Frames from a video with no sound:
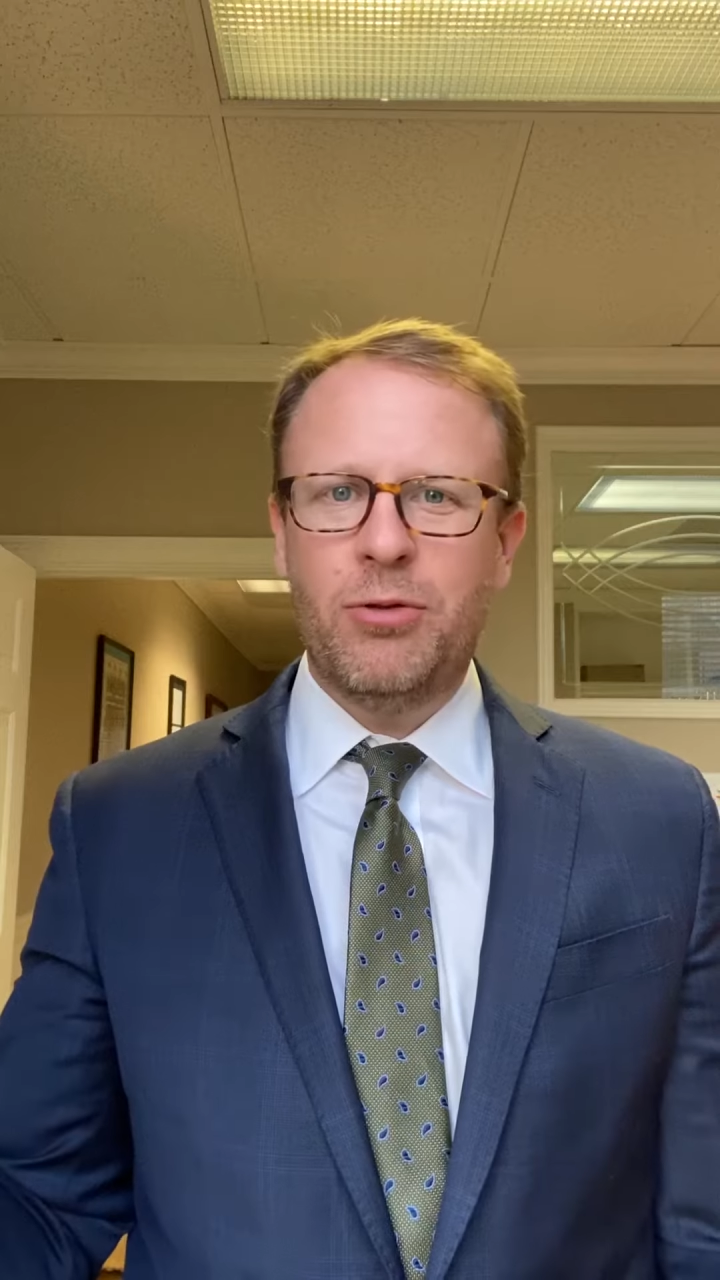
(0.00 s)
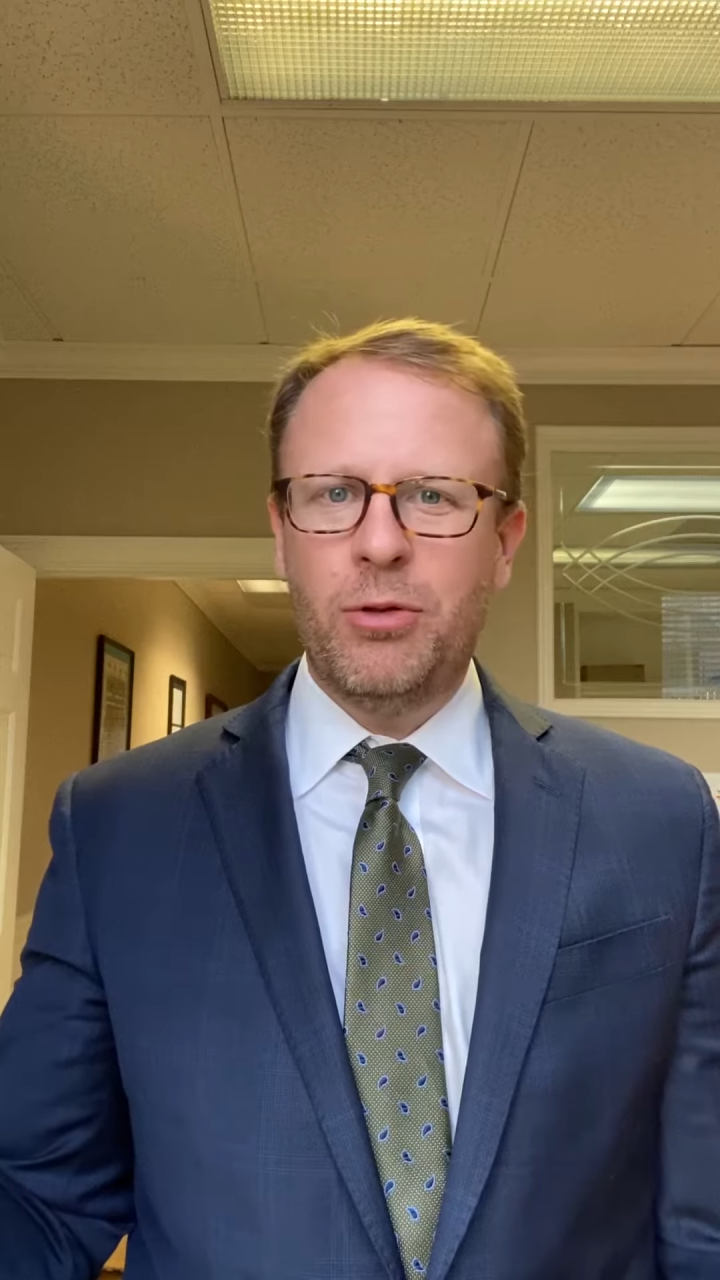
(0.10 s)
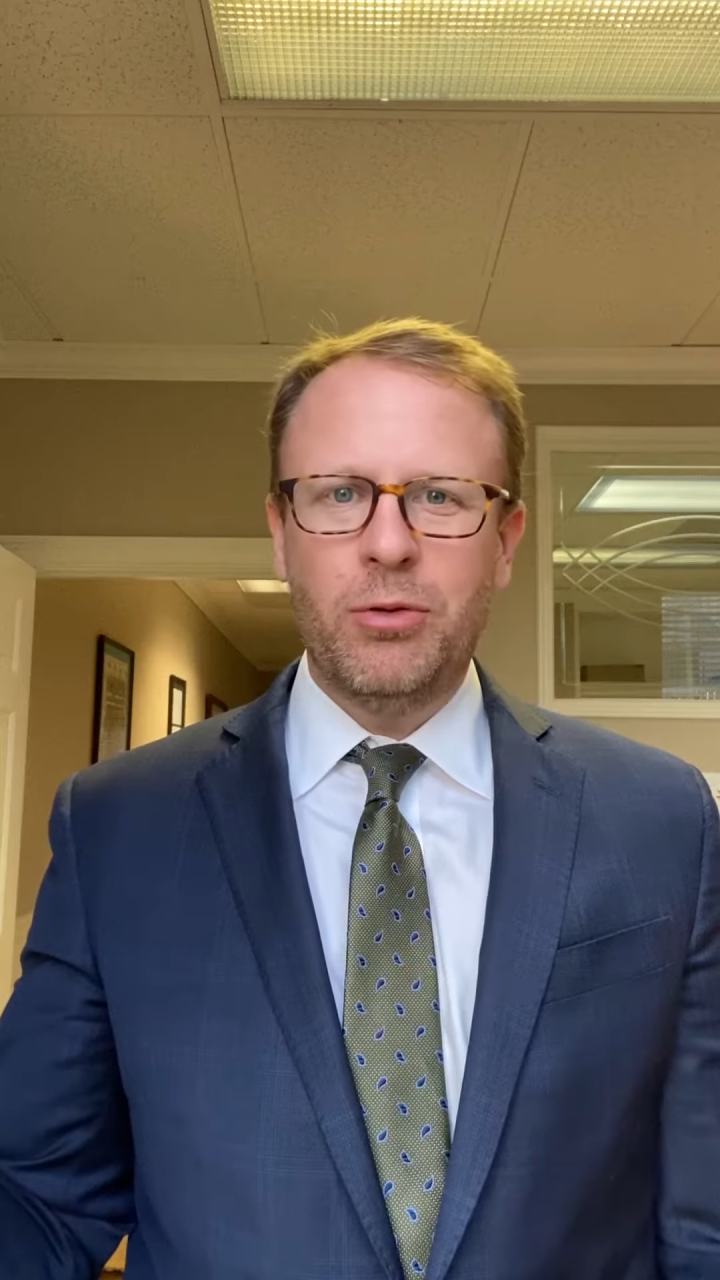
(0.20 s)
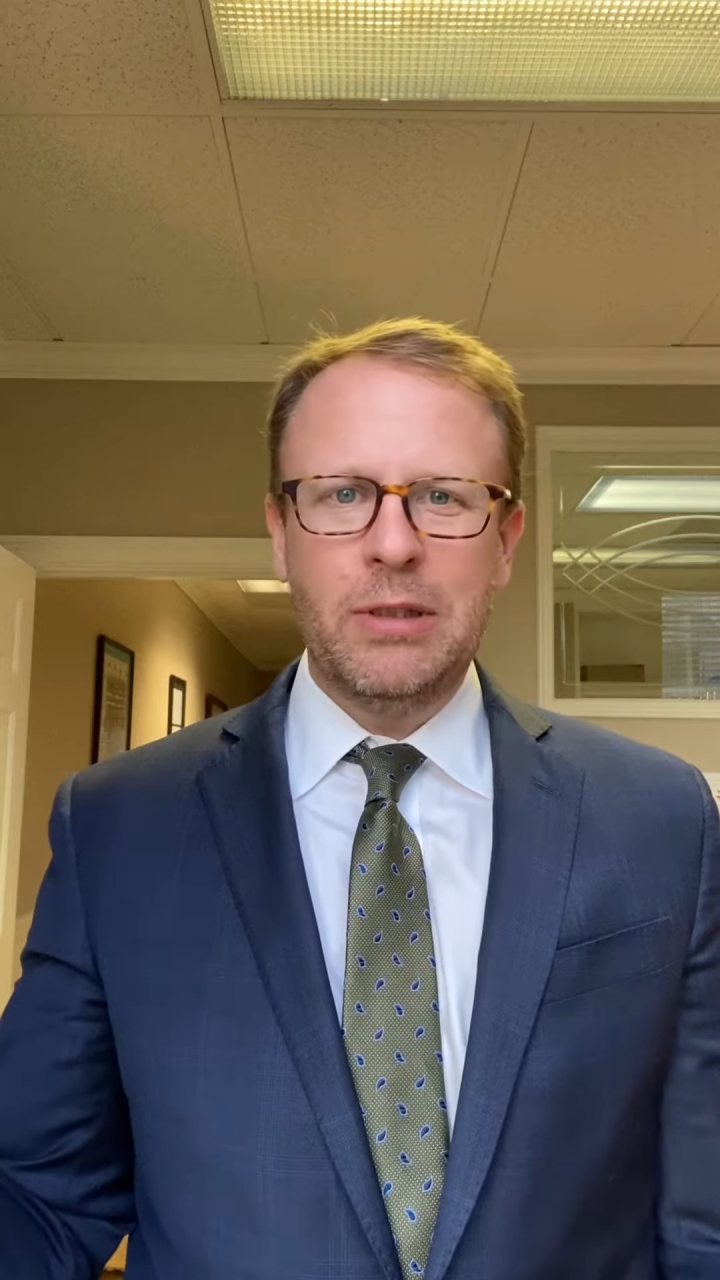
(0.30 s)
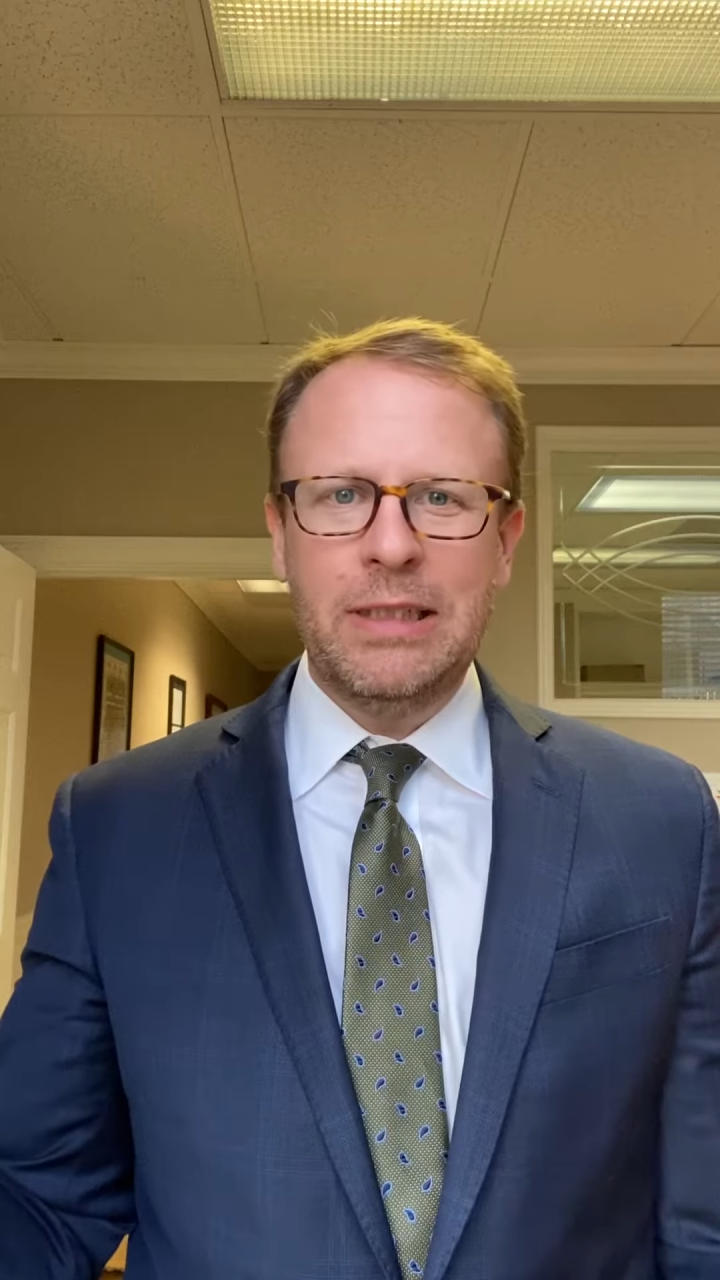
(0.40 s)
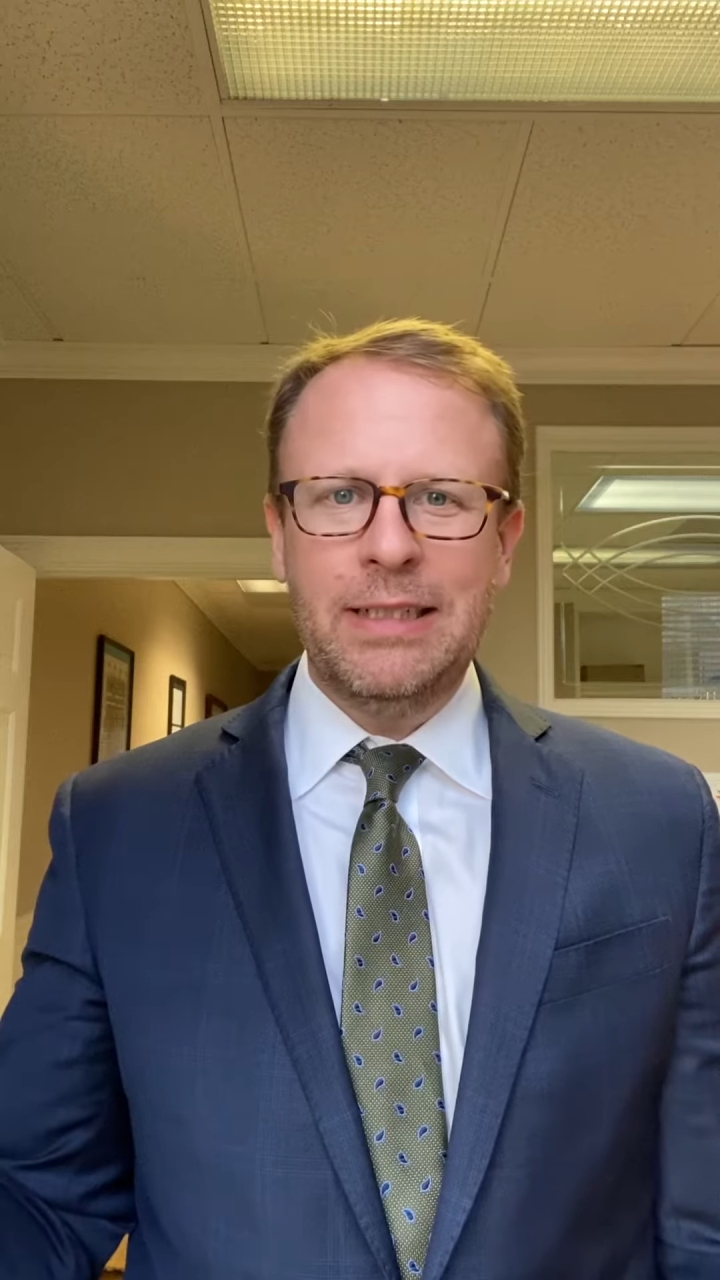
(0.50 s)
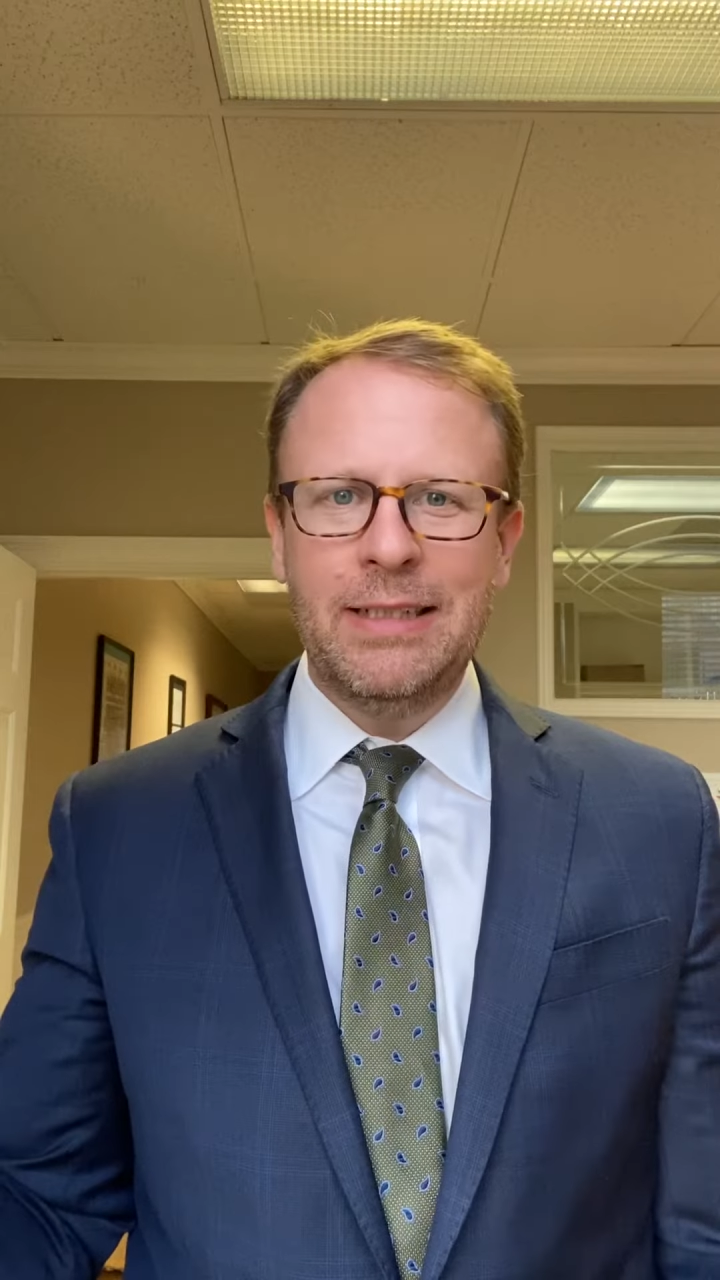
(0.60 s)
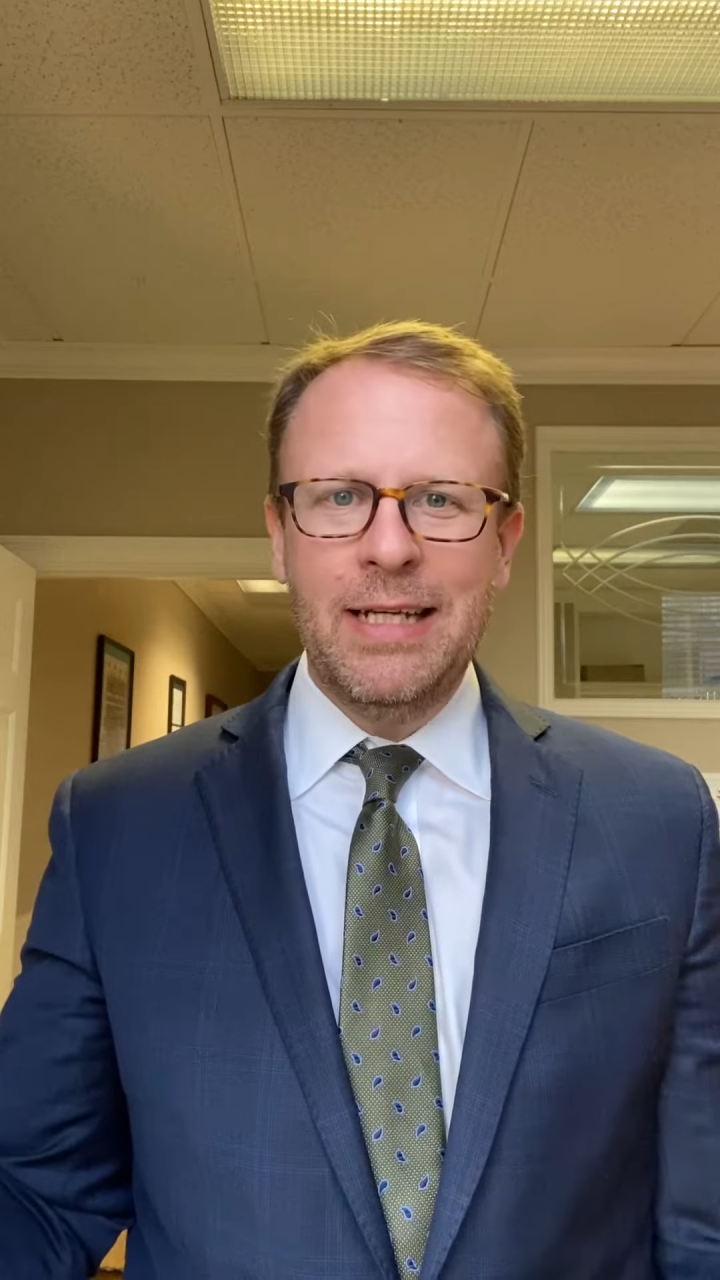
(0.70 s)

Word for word: truly